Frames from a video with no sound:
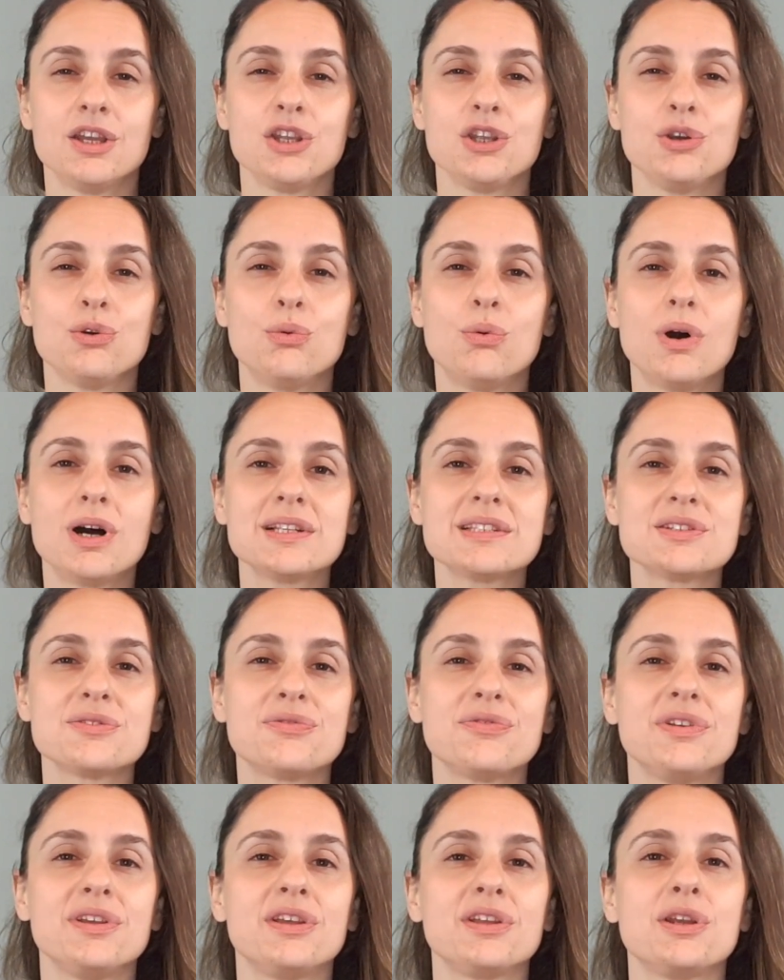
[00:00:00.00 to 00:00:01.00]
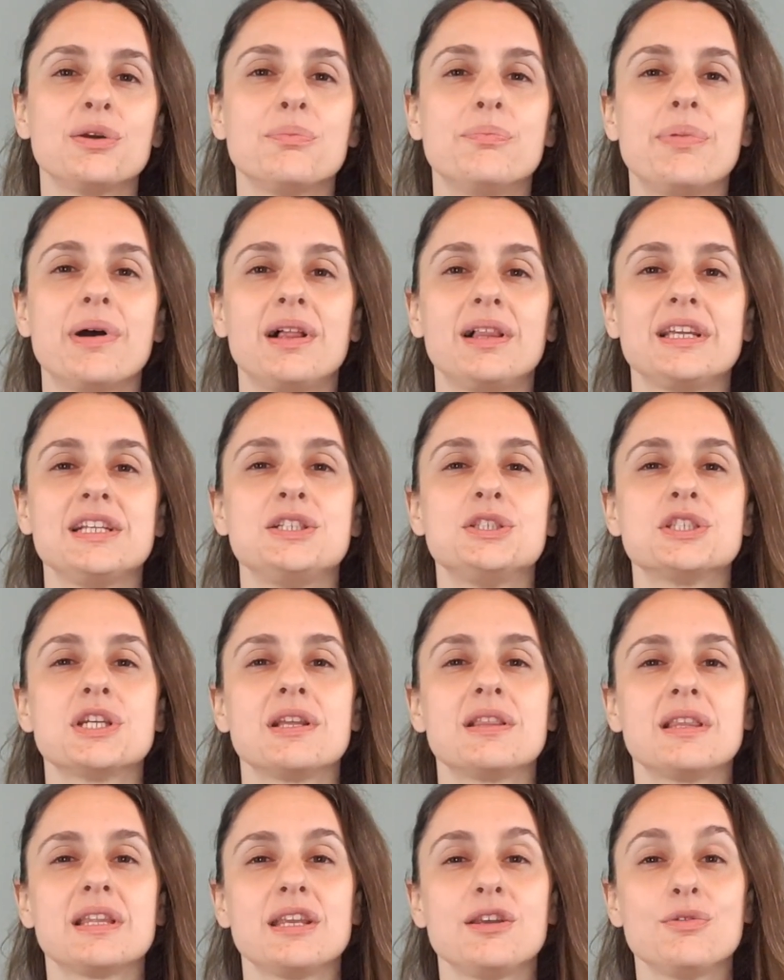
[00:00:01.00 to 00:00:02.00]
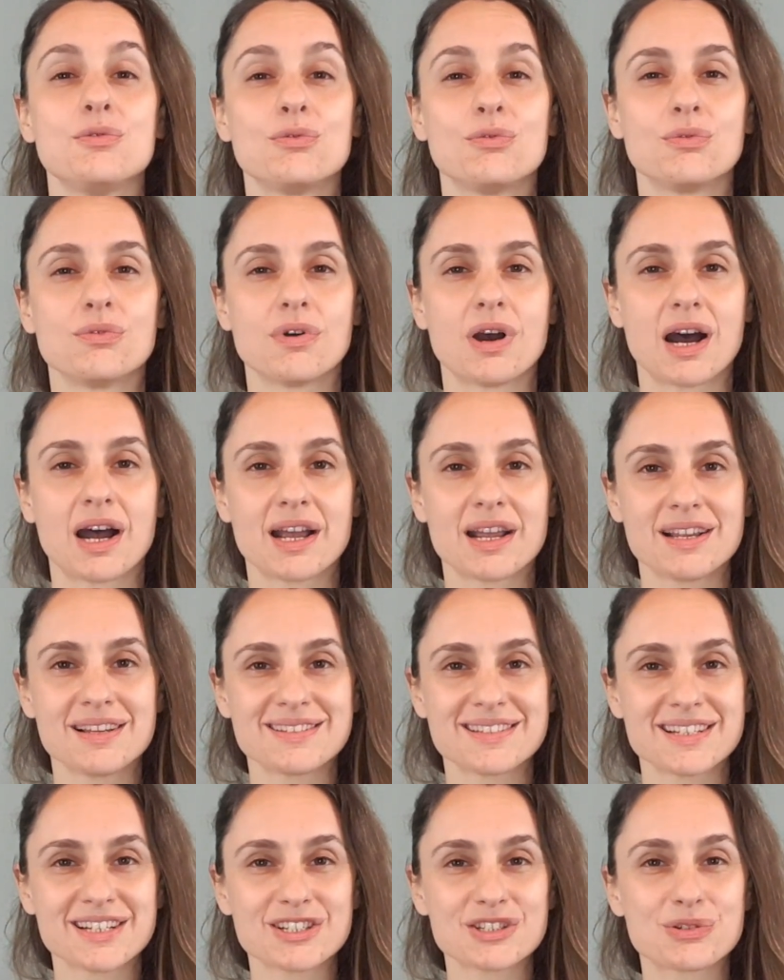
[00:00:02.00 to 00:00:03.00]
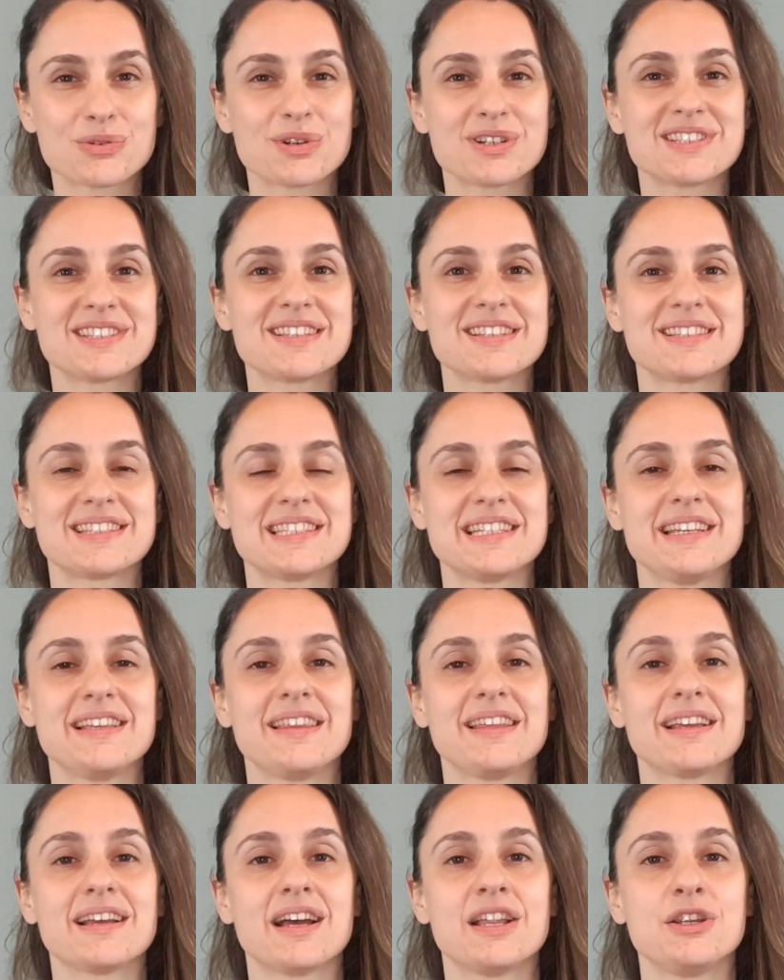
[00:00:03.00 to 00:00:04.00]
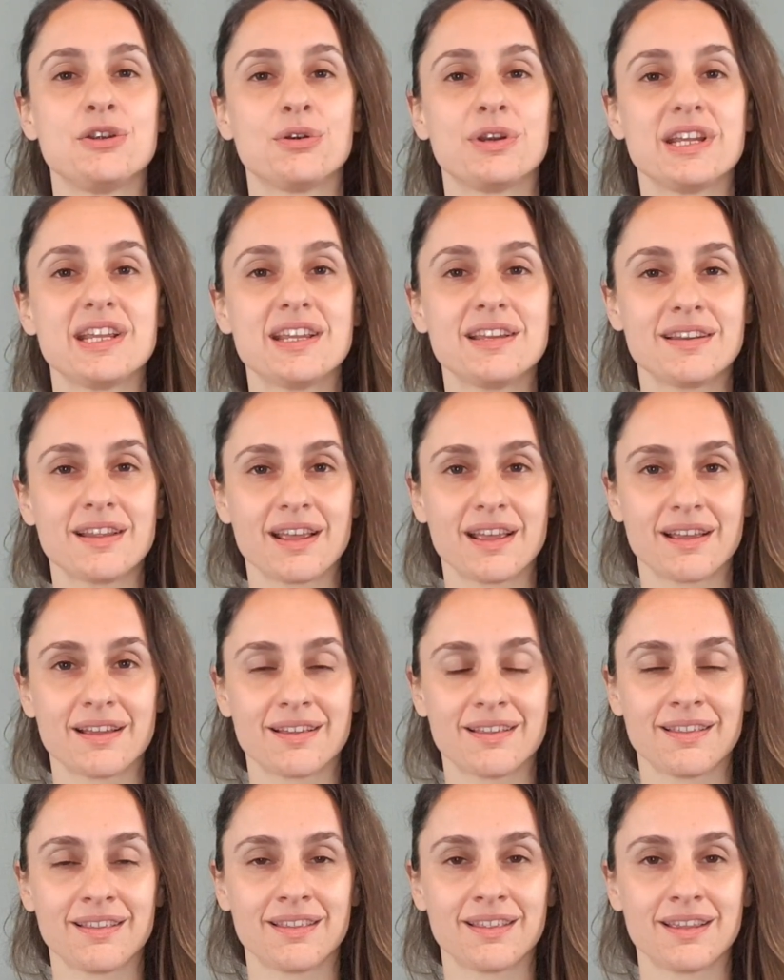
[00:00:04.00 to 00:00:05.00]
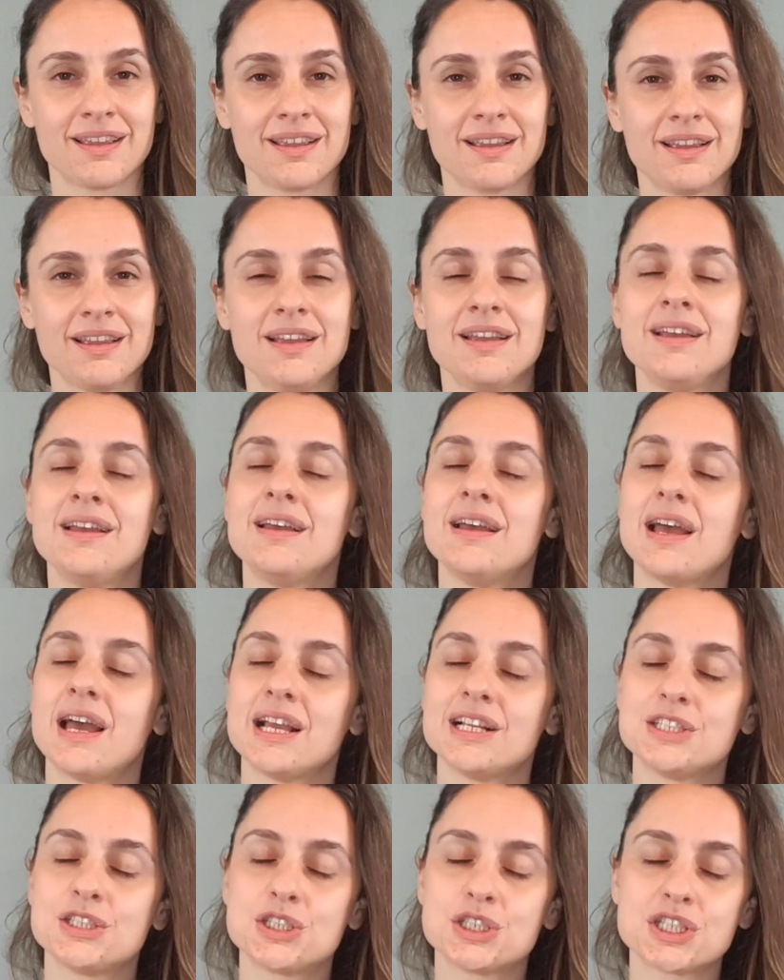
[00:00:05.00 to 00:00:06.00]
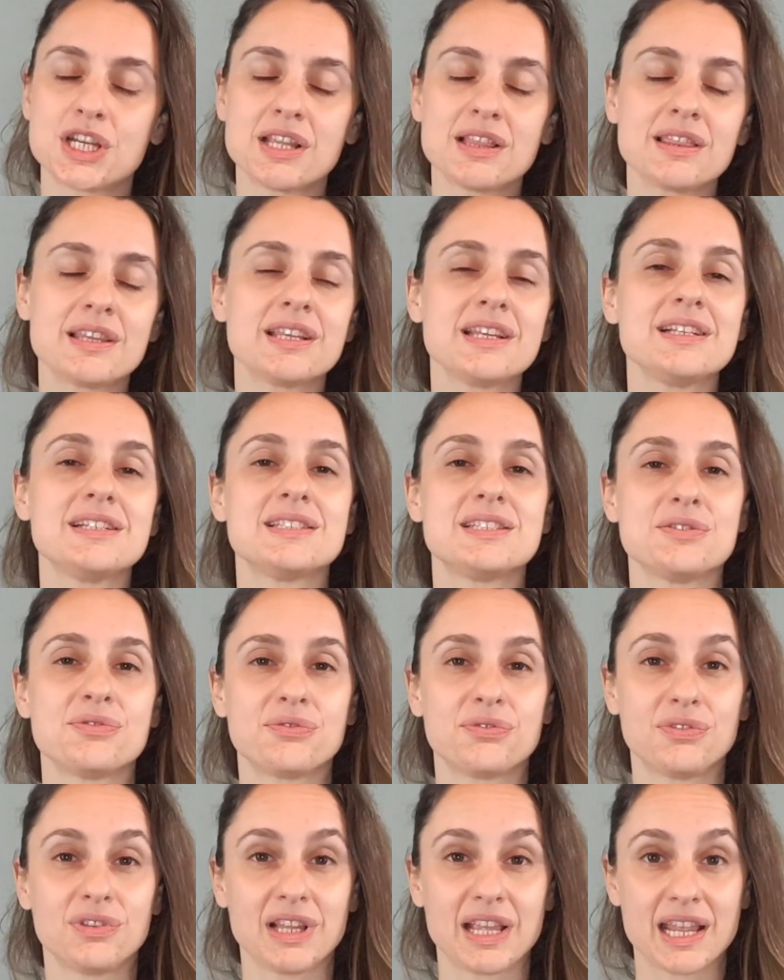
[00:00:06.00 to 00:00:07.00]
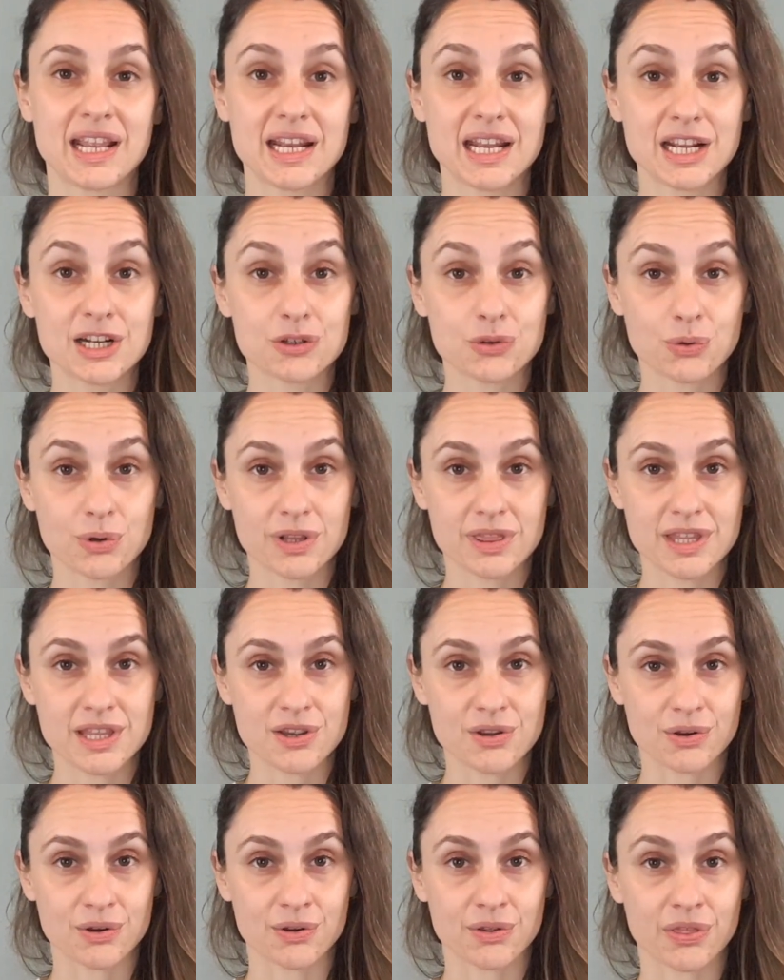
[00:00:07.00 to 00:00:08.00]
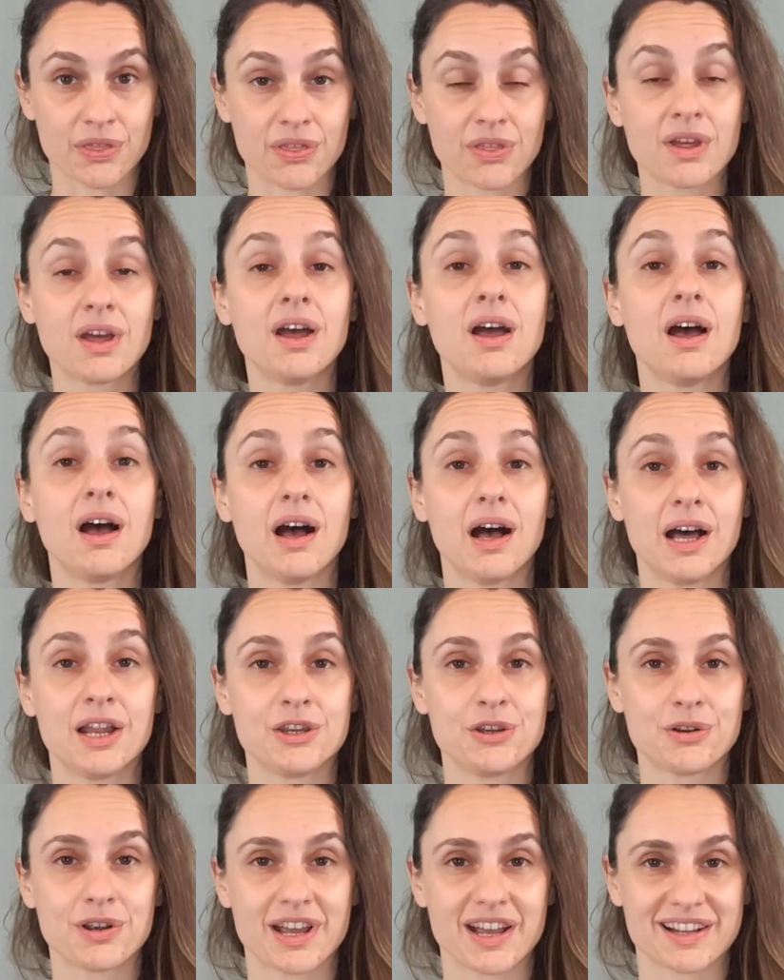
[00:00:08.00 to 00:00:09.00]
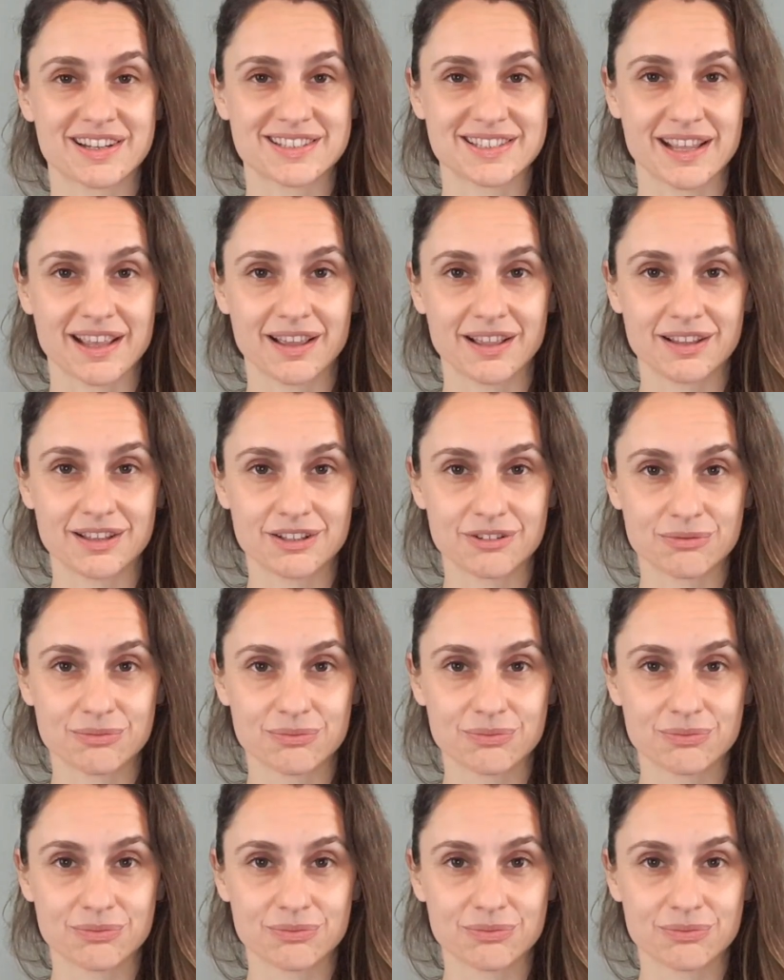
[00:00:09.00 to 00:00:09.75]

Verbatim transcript: You want to feel your belly gently rising towards the ceiling on your inhale and gently deflating toward the earth on your exhale.